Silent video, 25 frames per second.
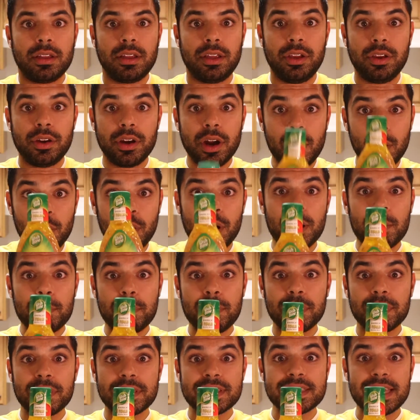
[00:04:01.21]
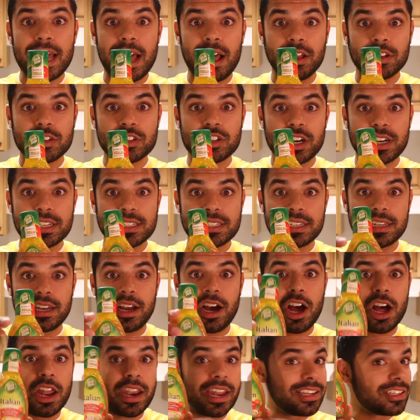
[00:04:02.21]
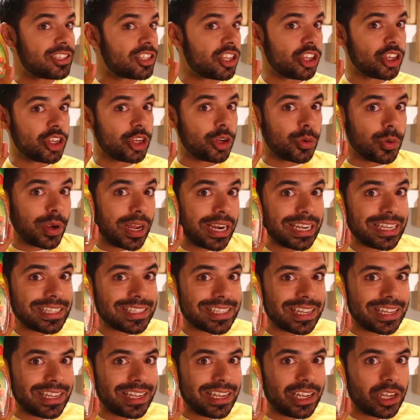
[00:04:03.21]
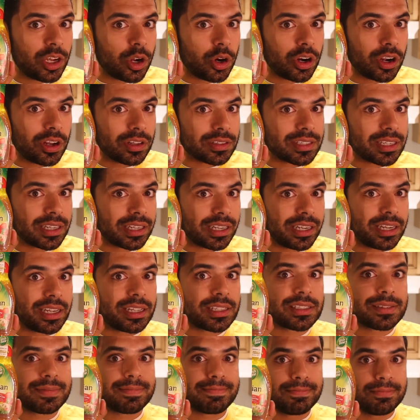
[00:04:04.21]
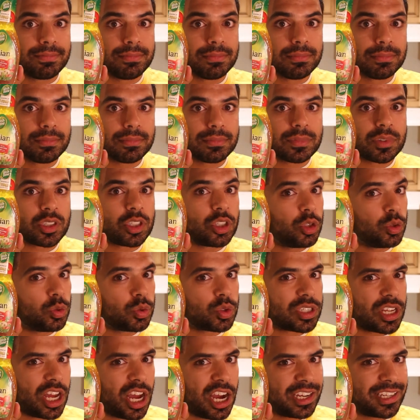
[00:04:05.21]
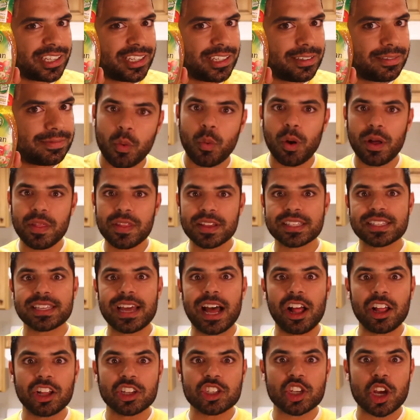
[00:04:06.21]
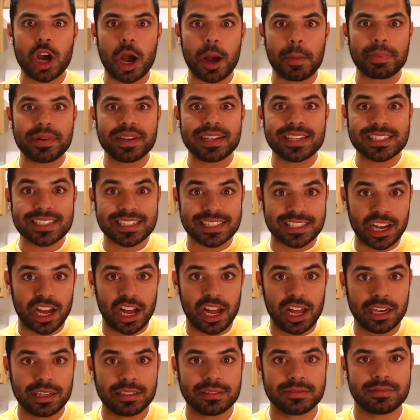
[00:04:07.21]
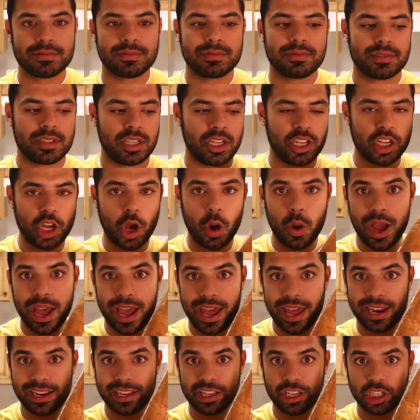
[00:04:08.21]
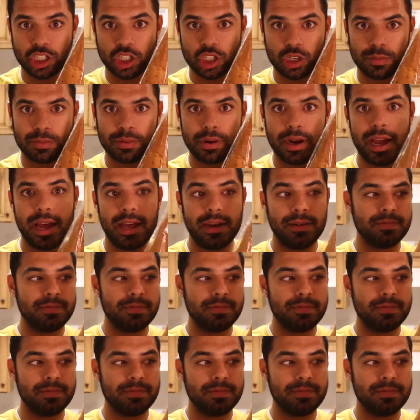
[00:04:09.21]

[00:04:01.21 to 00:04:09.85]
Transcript: You don't want to put the salad dressing on until you're ready to eat, or else it gets too soggy. When the salad chopping is done, go ahead and get your bread.